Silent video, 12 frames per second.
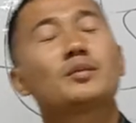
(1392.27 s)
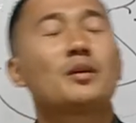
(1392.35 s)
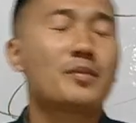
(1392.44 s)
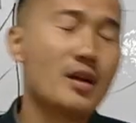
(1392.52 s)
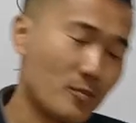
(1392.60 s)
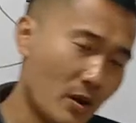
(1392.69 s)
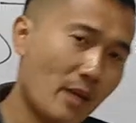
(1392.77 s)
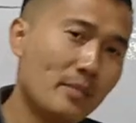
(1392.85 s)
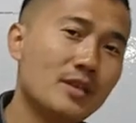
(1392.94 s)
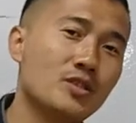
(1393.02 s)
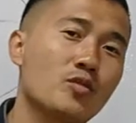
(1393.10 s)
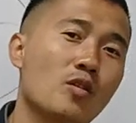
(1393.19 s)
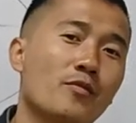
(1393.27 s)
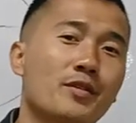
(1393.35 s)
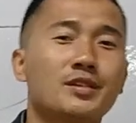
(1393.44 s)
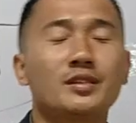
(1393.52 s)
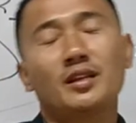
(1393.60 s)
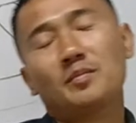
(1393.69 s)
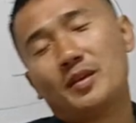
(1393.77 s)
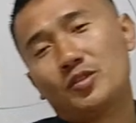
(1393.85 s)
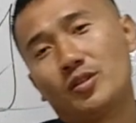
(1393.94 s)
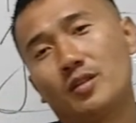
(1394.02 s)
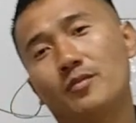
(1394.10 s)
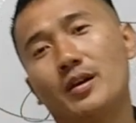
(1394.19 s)
the prime minister office, the
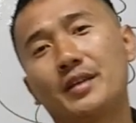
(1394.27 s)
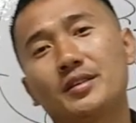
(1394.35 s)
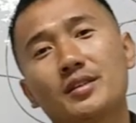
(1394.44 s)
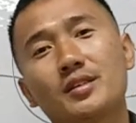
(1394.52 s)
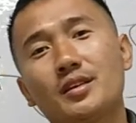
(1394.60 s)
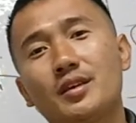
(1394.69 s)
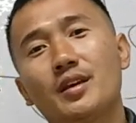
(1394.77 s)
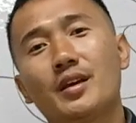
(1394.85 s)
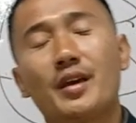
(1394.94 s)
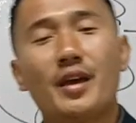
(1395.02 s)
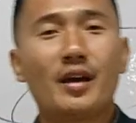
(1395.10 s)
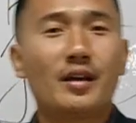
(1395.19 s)
administrative agency,